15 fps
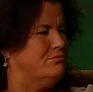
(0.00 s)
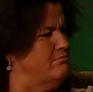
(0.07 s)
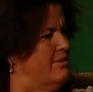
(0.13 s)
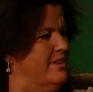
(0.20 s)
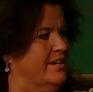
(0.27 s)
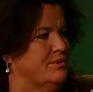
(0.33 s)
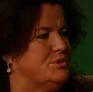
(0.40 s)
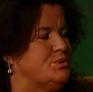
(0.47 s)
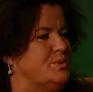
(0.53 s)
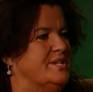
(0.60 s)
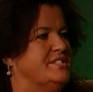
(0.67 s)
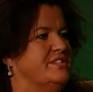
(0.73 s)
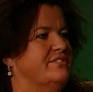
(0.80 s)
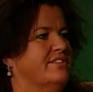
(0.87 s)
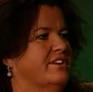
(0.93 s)
I think it was
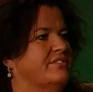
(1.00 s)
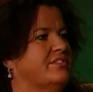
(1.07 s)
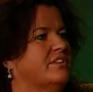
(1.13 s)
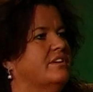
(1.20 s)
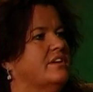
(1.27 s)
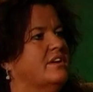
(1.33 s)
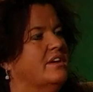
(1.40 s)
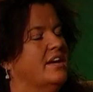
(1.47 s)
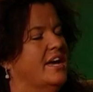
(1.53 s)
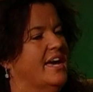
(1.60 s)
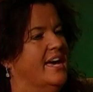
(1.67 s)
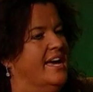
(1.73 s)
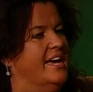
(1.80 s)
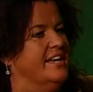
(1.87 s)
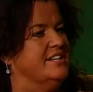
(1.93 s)
25th,
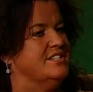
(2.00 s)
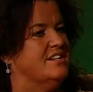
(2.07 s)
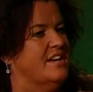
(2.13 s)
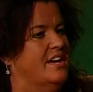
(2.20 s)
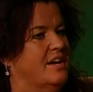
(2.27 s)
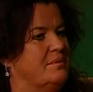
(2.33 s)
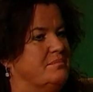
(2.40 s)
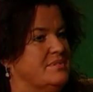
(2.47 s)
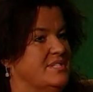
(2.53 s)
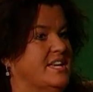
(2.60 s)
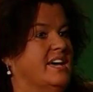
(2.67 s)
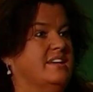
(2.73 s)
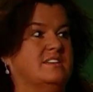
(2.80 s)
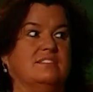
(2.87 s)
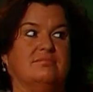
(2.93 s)
and
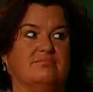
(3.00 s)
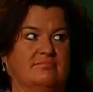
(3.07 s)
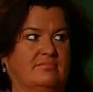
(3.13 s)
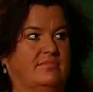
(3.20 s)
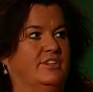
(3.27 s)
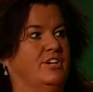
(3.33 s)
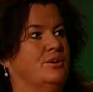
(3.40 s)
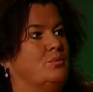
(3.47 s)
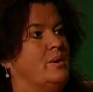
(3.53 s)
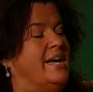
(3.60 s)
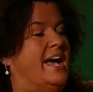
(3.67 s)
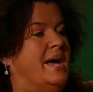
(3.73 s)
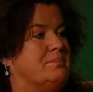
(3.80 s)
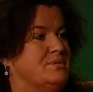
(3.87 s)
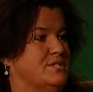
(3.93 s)
said you know, we
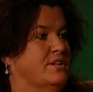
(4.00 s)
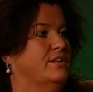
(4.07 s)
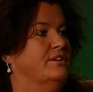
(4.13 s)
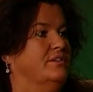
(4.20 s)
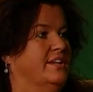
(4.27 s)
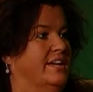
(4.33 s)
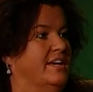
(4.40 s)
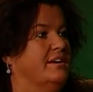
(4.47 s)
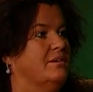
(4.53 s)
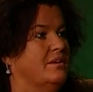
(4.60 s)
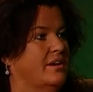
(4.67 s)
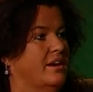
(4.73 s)
absolutely